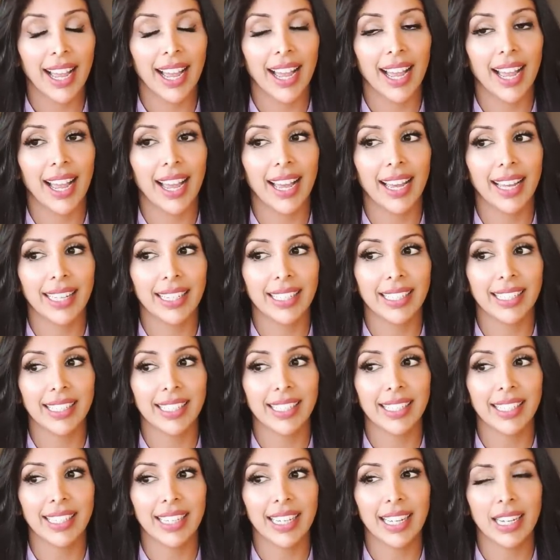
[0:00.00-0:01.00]

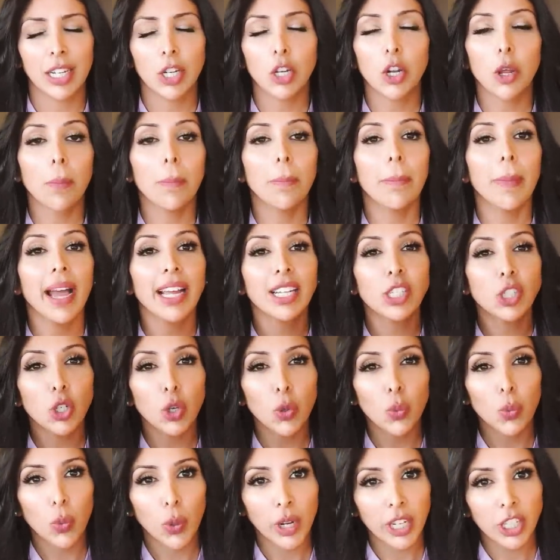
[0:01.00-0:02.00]
and no
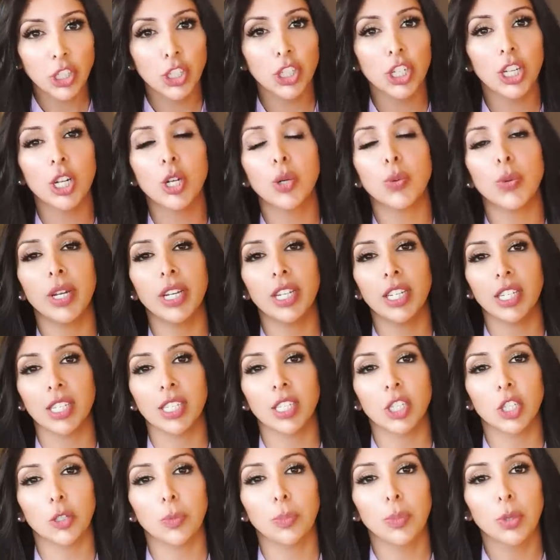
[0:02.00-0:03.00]
matter which
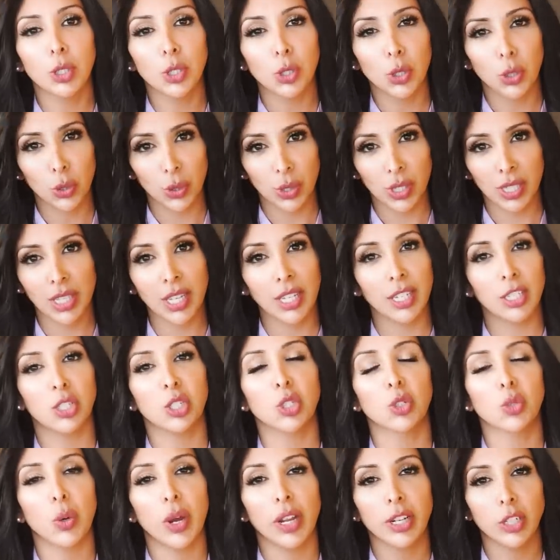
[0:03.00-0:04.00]
ingredients you put on your skin to
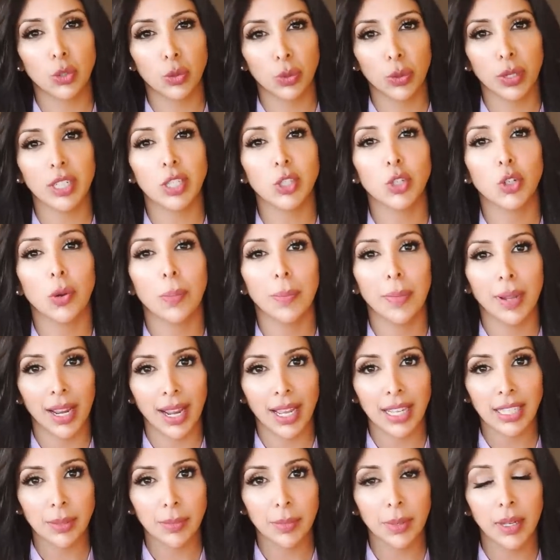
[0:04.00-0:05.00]
try and treat your
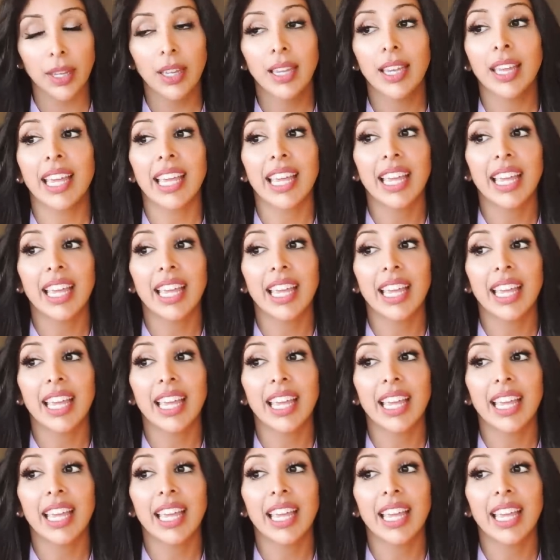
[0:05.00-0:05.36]
melasma,